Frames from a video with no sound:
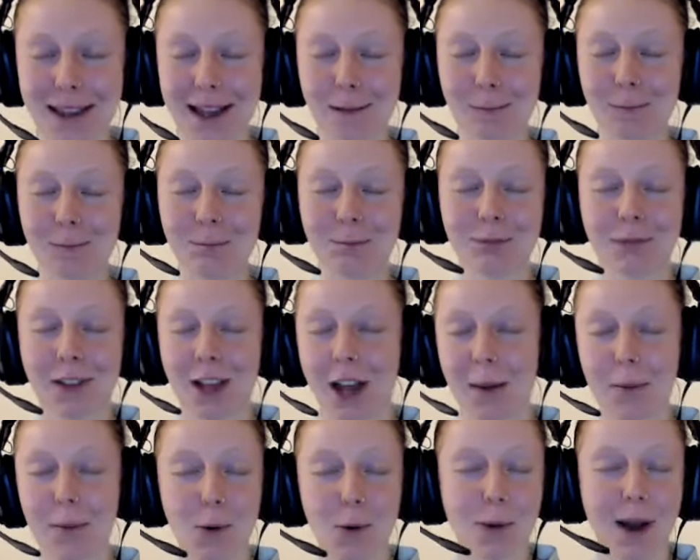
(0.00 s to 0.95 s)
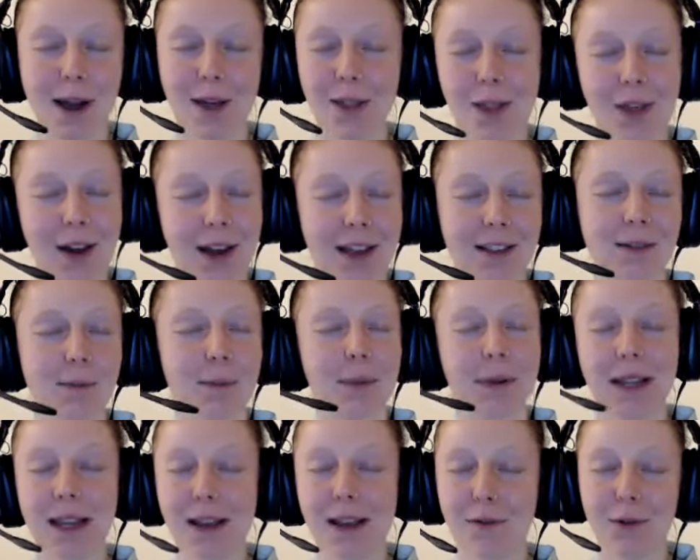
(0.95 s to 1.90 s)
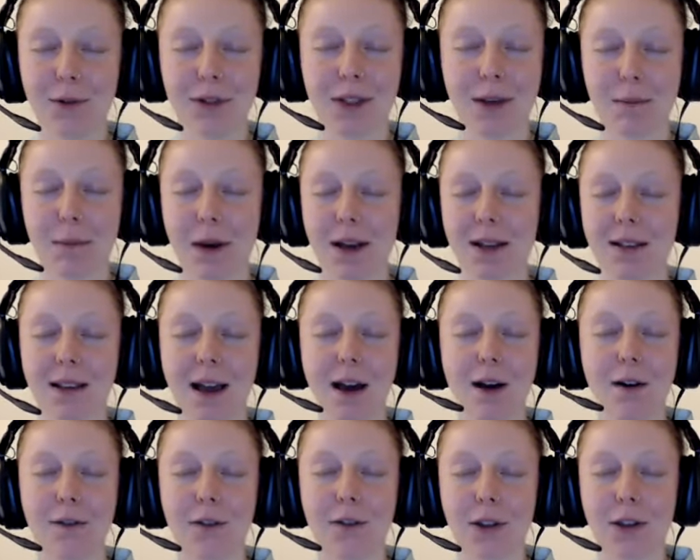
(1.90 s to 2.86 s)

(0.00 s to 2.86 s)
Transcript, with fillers: And I'm aware that that is a belief within myself,